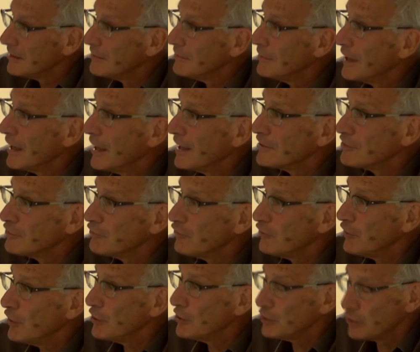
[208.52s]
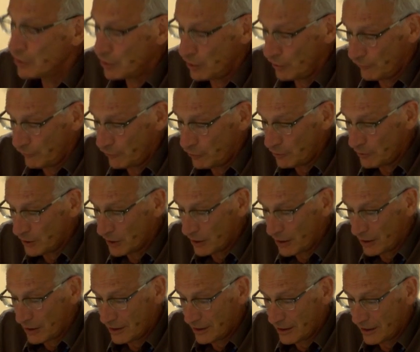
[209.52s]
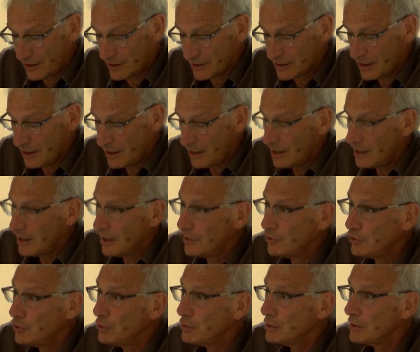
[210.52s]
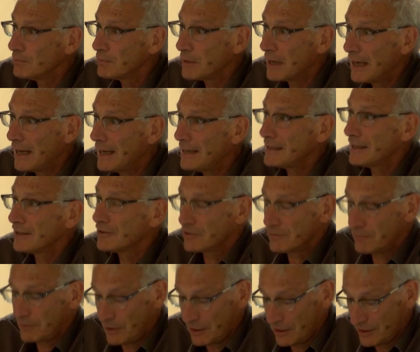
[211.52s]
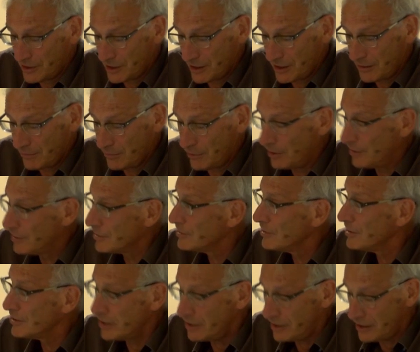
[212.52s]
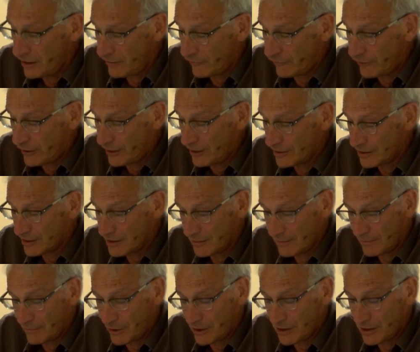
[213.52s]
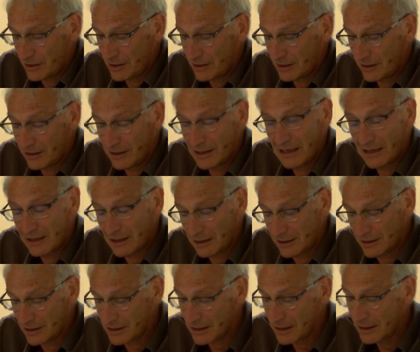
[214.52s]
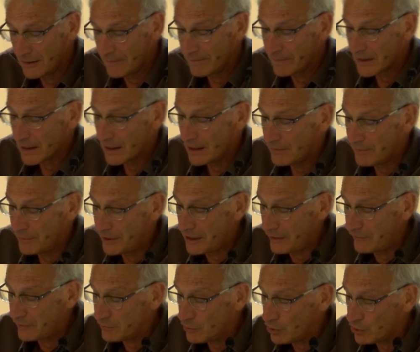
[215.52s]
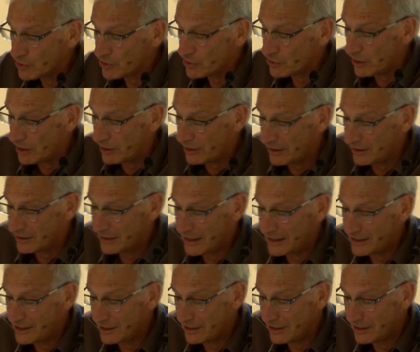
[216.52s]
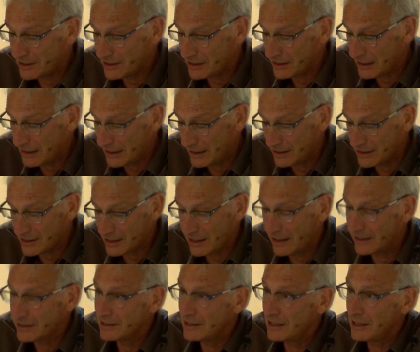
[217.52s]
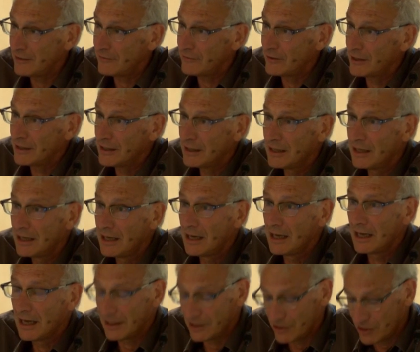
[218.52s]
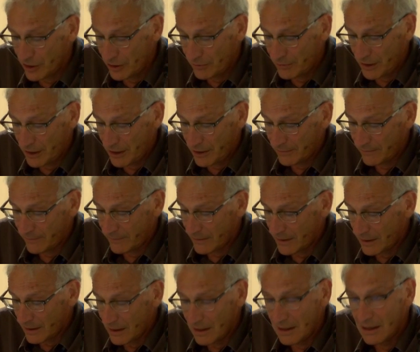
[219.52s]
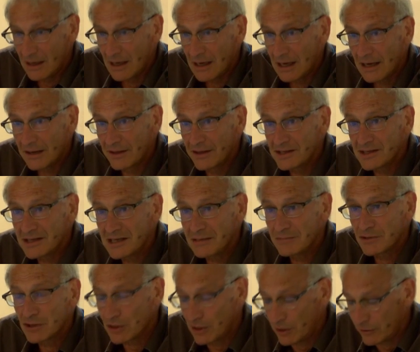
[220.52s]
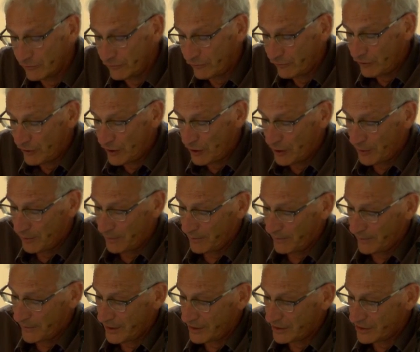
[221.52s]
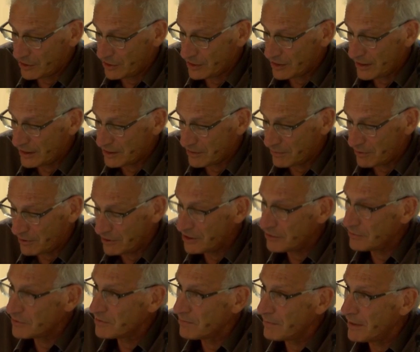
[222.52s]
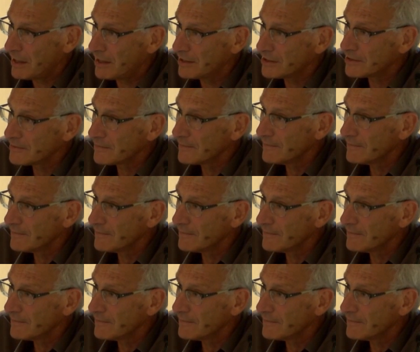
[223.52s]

began to flow to the former colonies, a new applied anthropology emerged, not only in France and Britain and the Netherlands, but even more strongly and idealistically in Scandinavia and Germany. And this seemed to confirm that social anthropology was about,